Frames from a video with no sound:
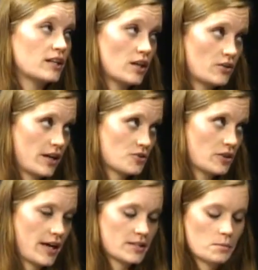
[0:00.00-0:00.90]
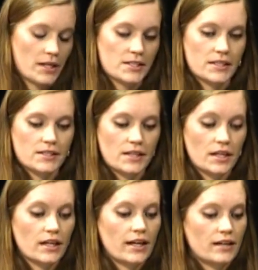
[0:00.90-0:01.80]
low natural gas prices
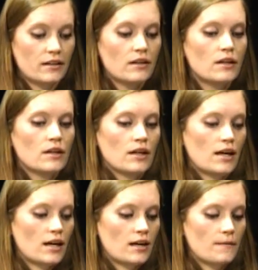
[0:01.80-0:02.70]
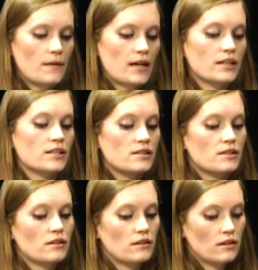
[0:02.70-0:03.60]
here, and um, at least
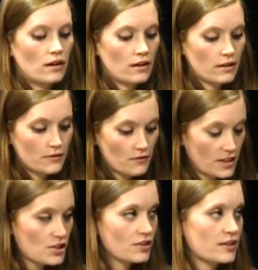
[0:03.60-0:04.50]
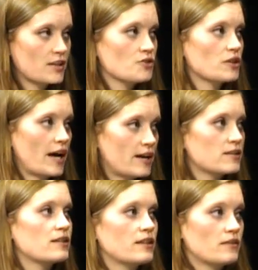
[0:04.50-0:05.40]
uh, conventional natural
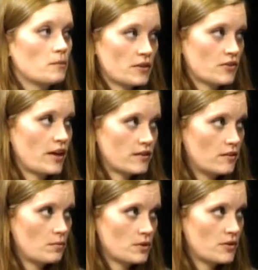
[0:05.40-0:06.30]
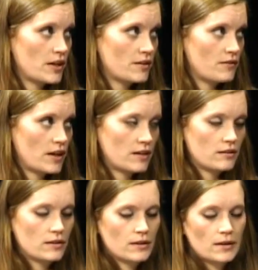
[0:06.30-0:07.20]
gas is much less polluting
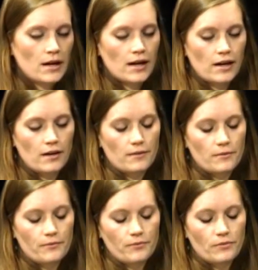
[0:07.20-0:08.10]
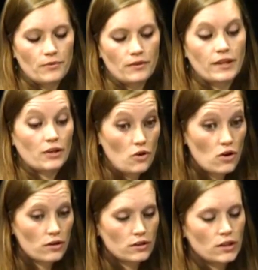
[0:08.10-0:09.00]
than um, than
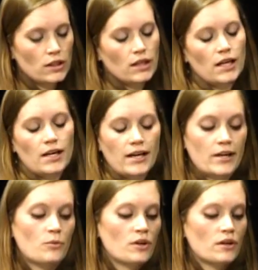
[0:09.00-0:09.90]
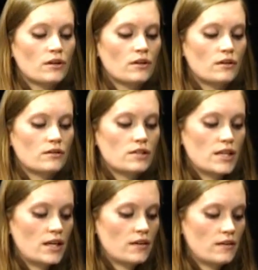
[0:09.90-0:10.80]
coal. Uh, and we're
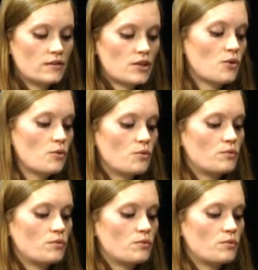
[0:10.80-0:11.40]
seeing so